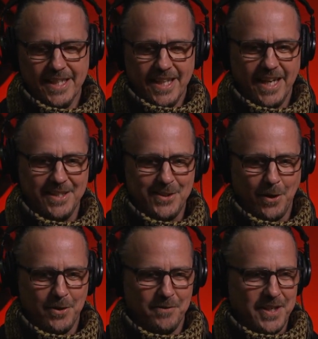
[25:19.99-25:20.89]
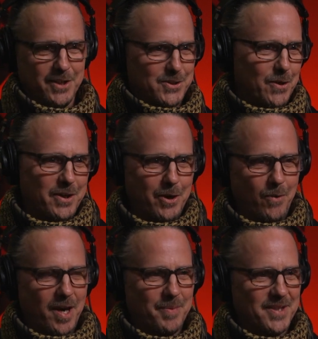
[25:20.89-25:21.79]
And so the veneer stone would go
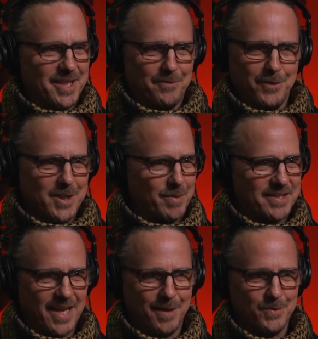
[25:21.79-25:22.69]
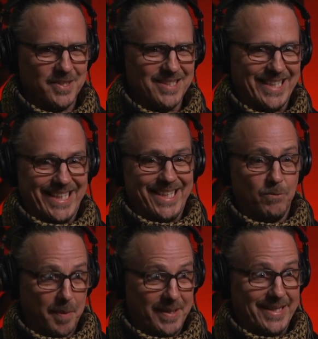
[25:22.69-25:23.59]
up, and like the first couple of times we're just like,
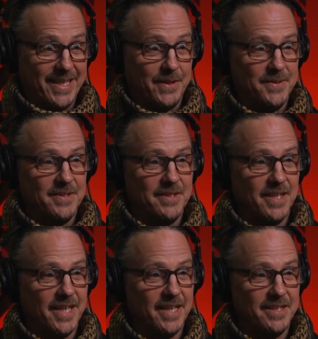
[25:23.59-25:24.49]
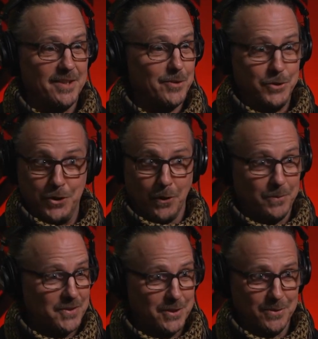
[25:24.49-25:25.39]
rip it down and
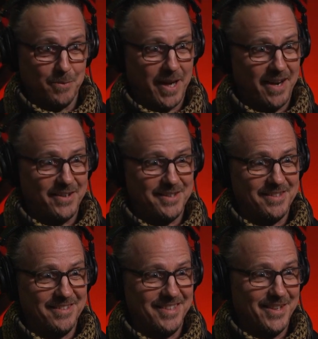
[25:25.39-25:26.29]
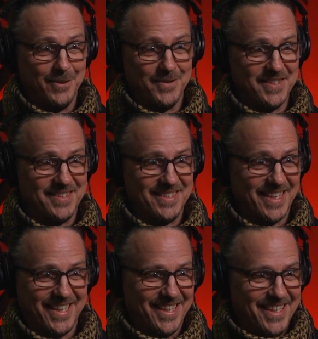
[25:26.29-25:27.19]
don't use a pattern. This is
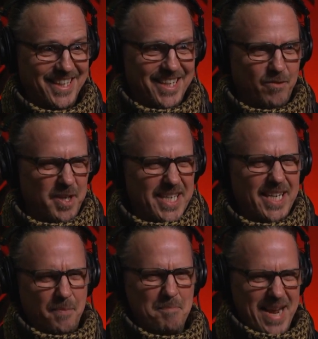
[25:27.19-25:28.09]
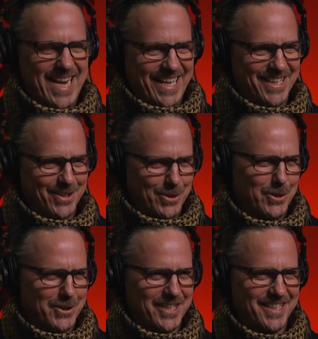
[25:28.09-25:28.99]
like, we need to make it look